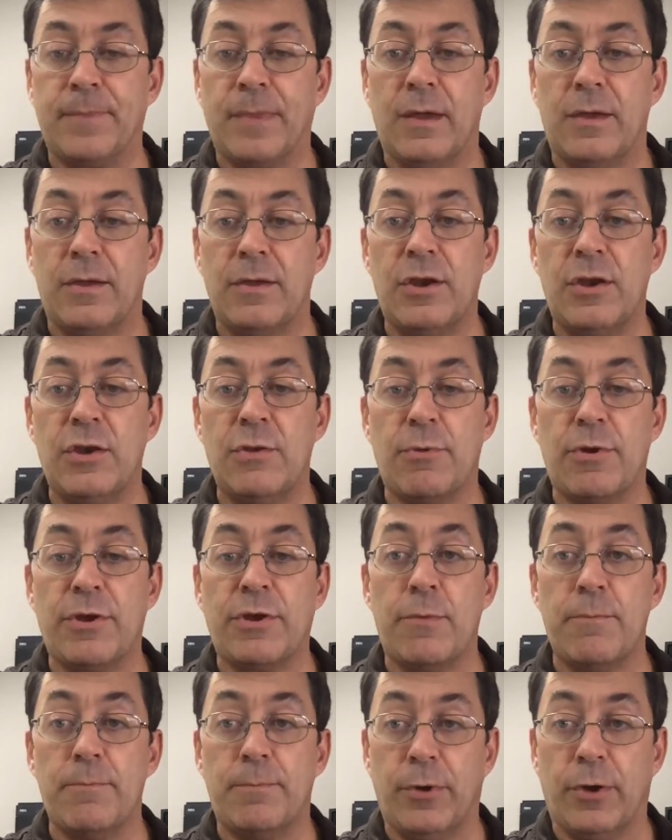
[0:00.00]
you need to
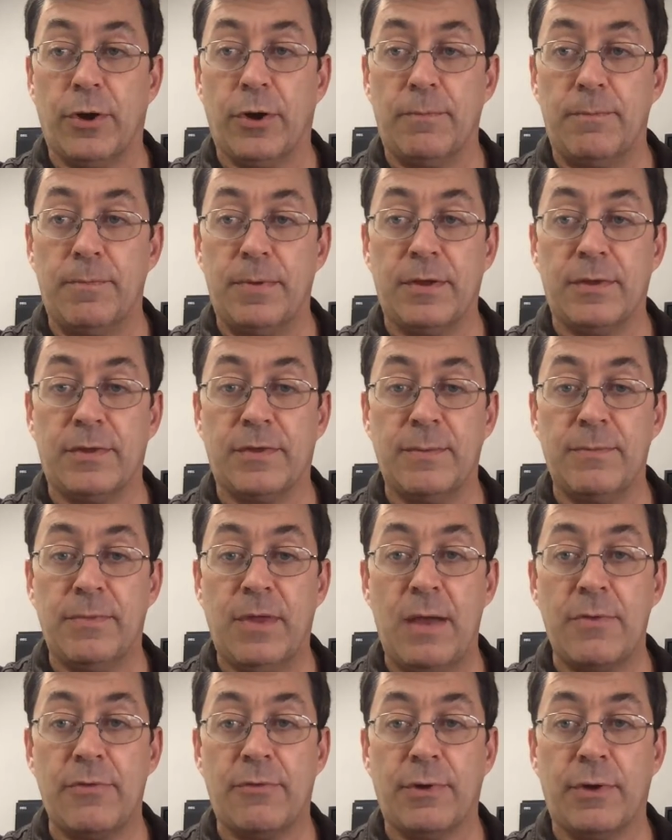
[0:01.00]
bring your book, because
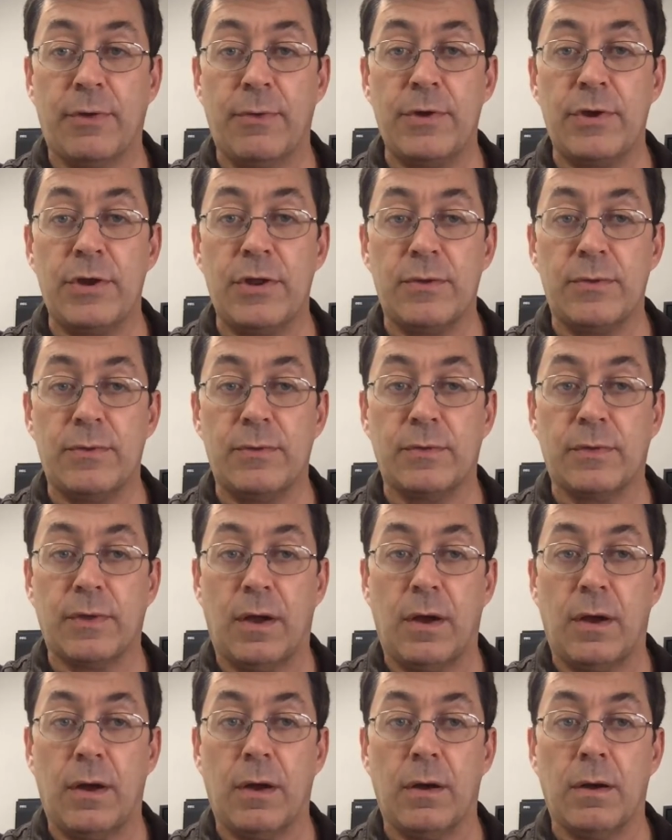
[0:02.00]
sometimes we're going to use
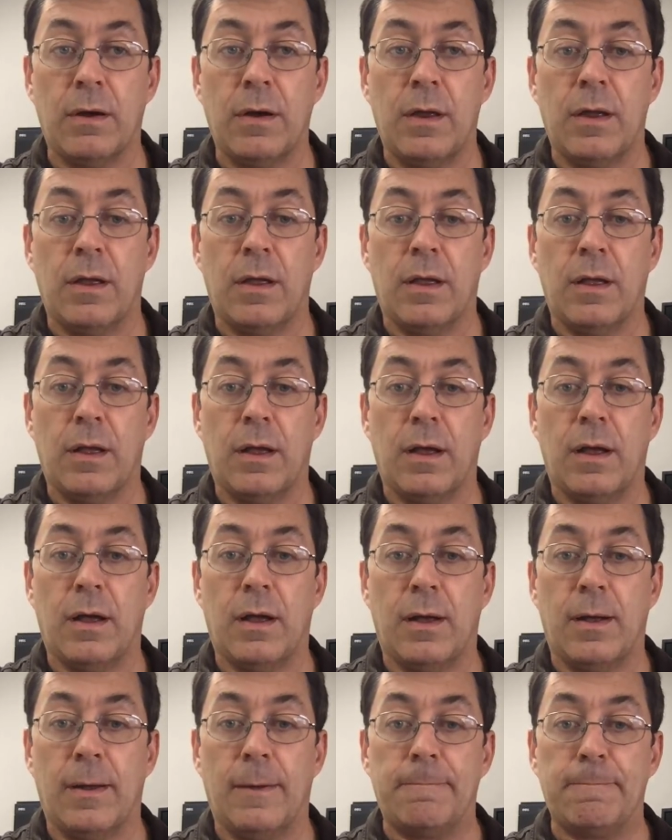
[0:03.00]

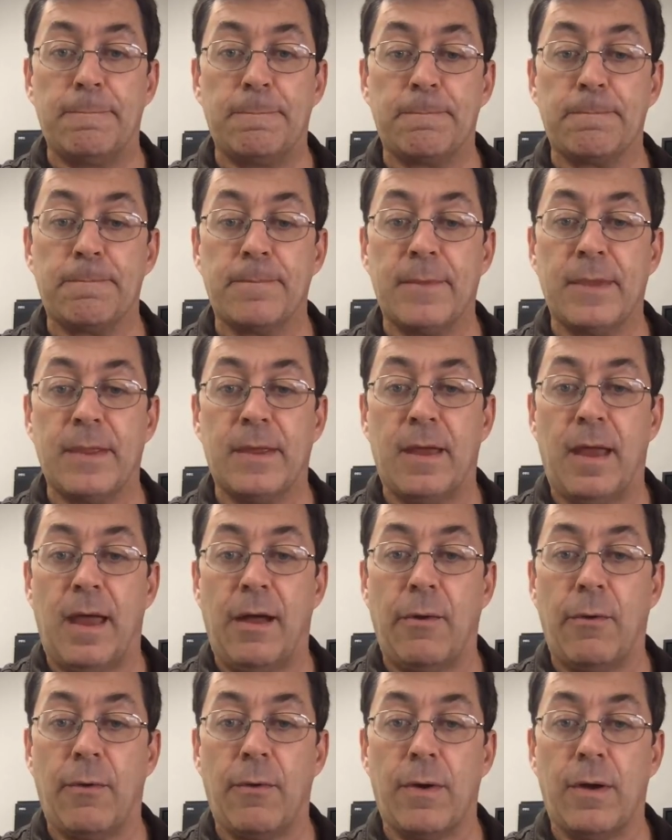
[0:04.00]
some
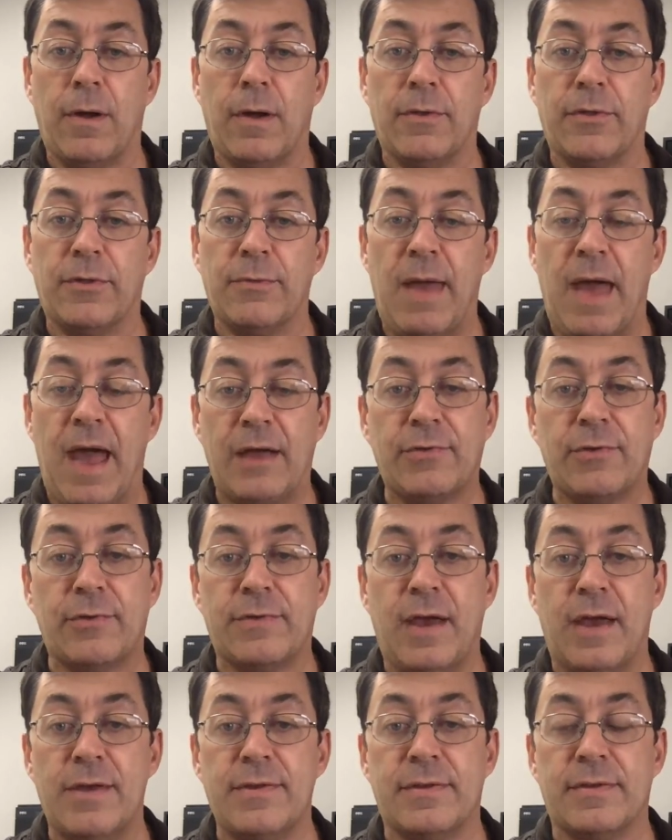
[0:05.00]

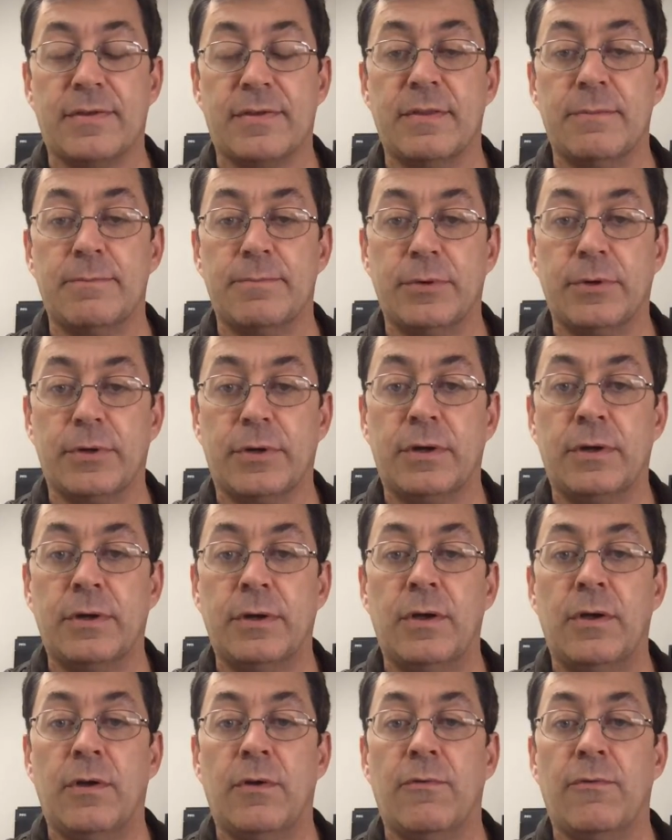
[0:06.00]
exercises in the book
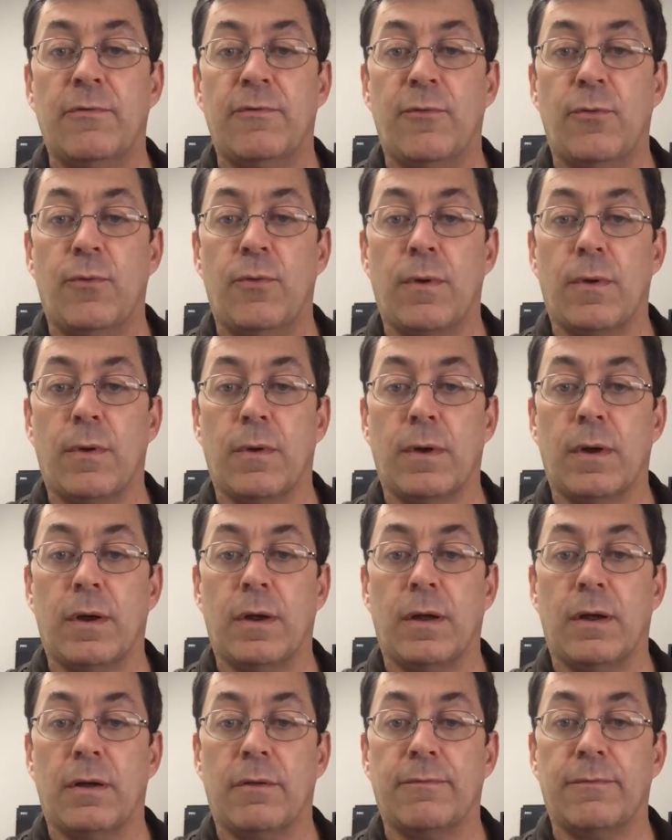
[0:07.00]
for
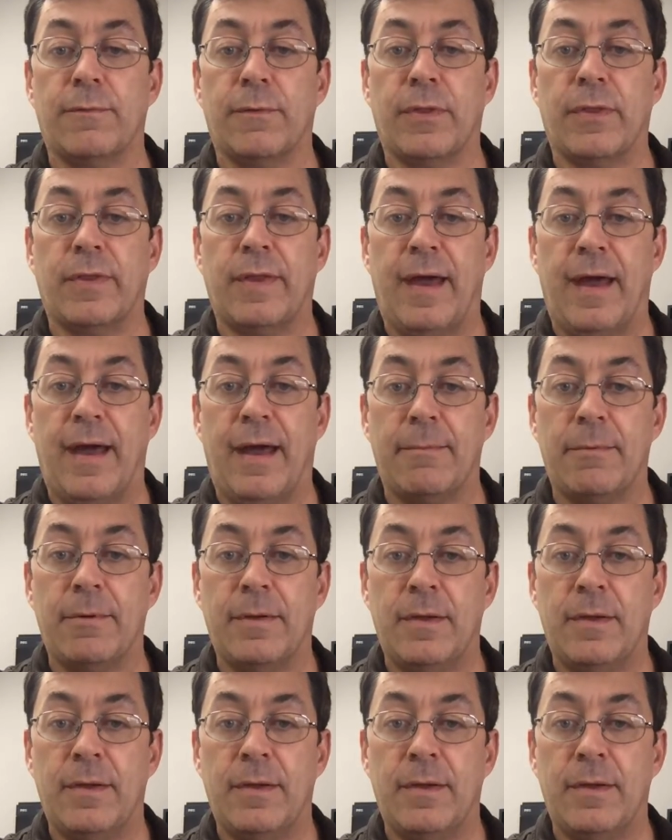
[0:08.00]
the lab.